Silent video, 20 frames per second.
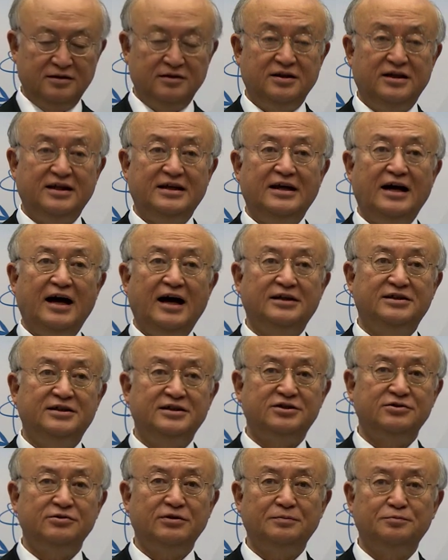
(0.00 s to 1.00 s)
The
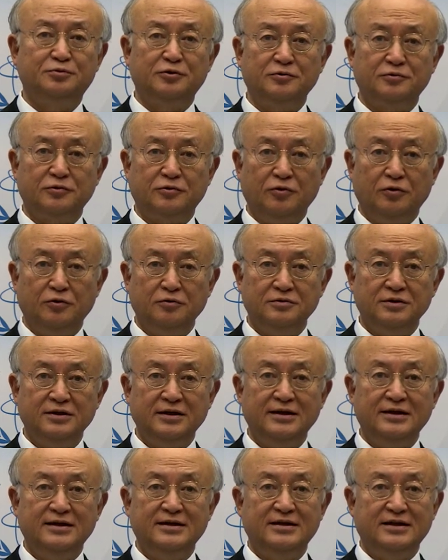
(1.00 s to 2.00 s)
Additional Protocol
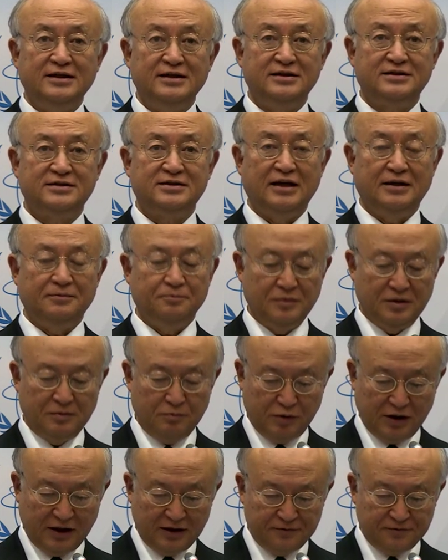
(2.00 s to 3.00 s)
is a
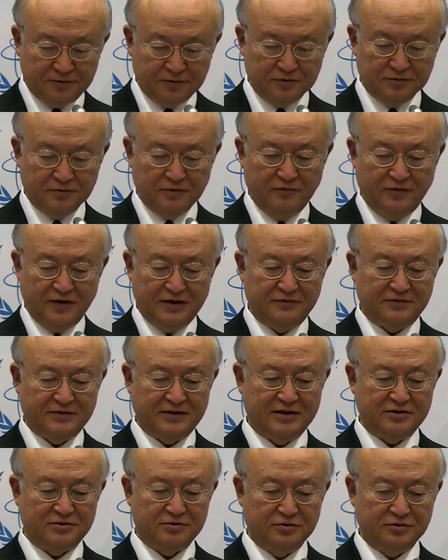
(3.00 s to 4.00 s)
powerful
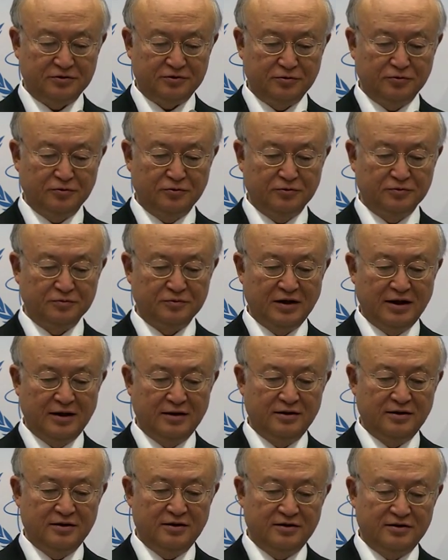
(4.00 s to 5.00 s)
verification tool
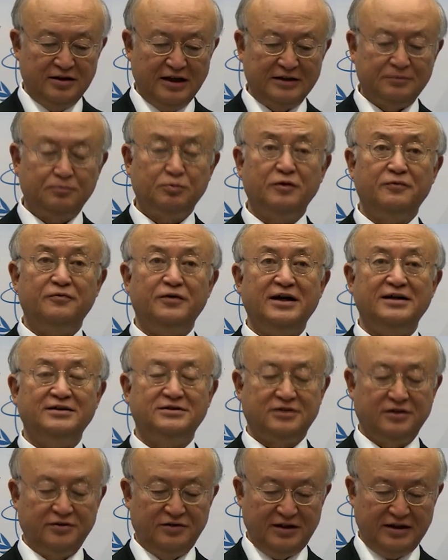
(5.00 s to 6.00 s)
that
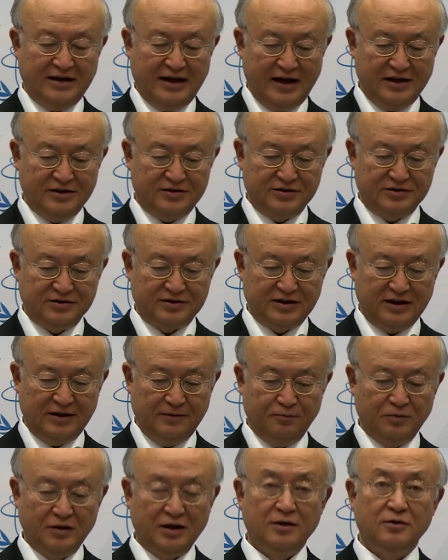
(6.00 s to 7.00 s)
provides the
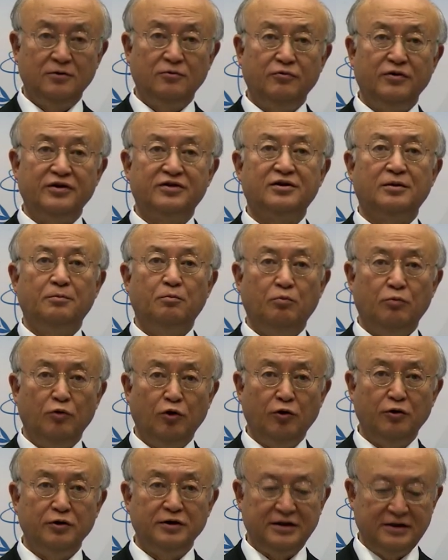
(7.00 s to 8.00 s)
agency with
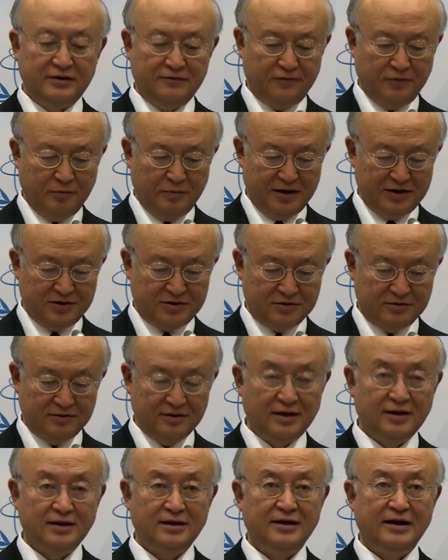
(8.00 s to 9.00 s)
more
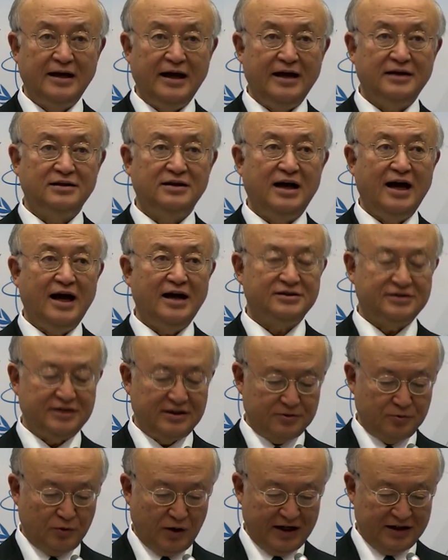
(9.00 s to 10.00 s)
information and
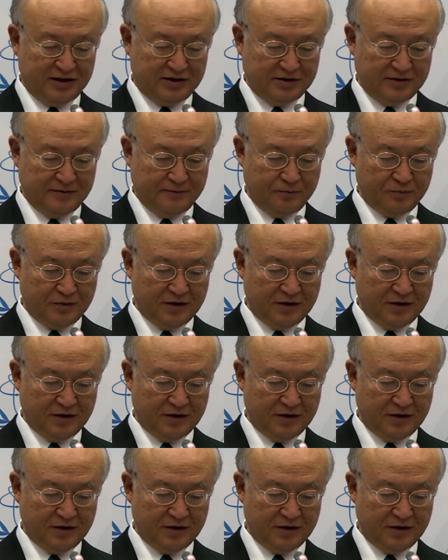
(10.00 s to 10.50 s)
access rights.